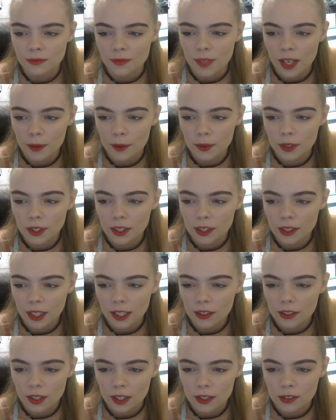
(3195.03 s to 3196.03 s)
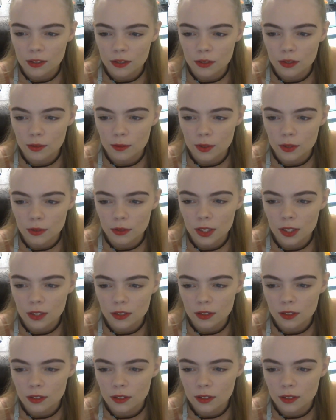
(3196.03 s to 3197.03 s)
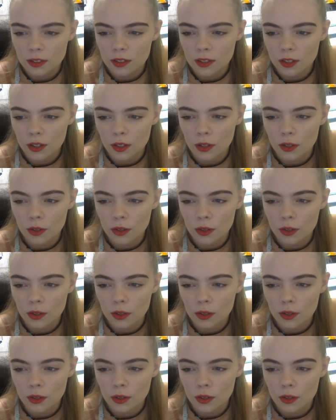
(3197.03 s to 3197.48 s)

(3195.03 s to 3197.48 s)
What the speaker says: I'm really glad you're asking so much questions.